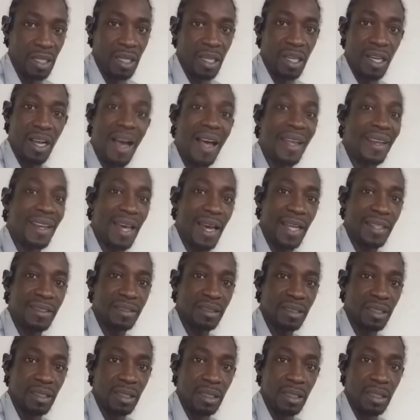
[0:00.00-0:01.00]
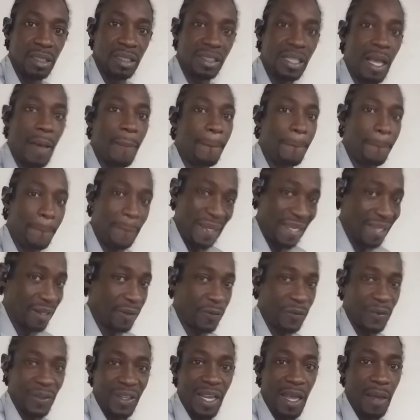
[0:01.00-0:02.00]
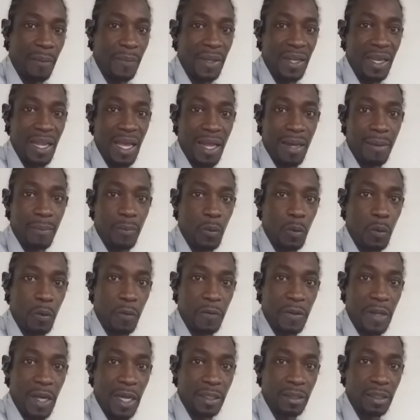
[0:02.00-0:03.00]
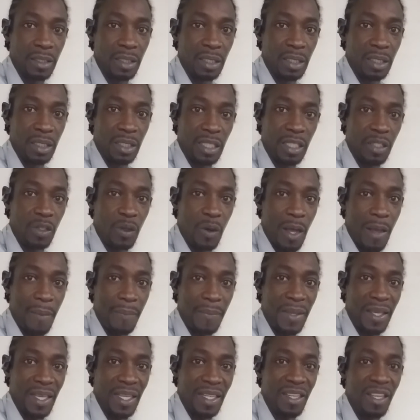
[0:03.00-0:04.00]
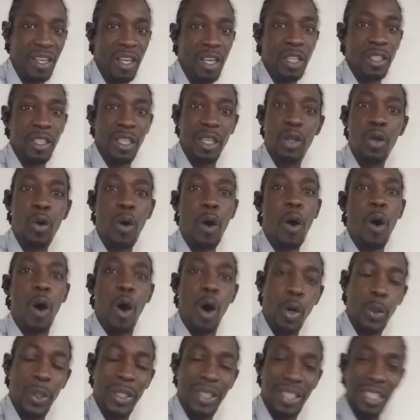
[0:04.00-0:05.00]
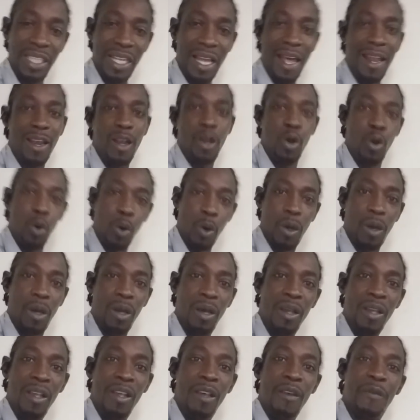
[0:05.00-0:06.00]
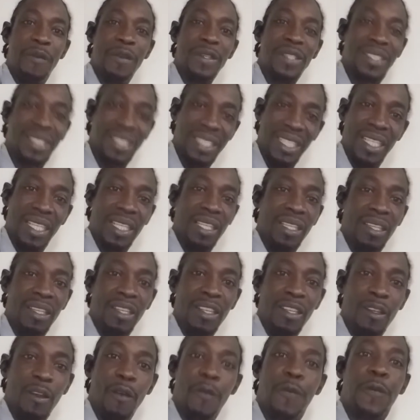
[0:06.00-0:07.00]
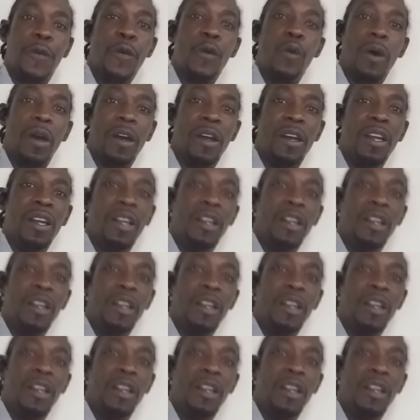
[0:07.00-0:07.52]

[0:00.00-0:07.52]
Because that is a big phenomenal move that. You know what I mean? You know how it look for see the four